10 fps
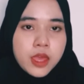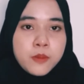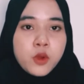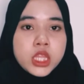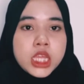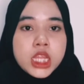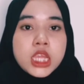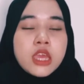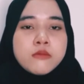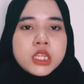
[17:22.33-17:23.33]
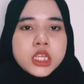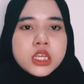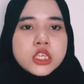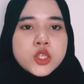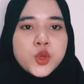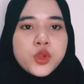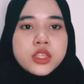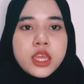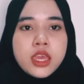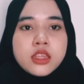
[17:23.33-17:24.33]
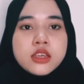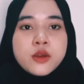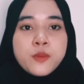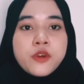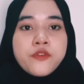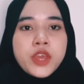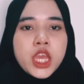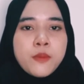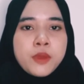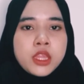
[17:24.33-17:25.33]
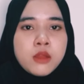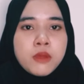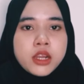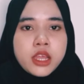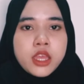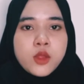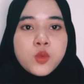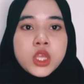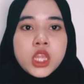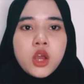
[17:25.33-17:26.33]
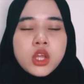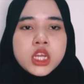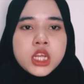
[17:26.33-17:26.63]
Monagny and Miller showed that a perfect capital market without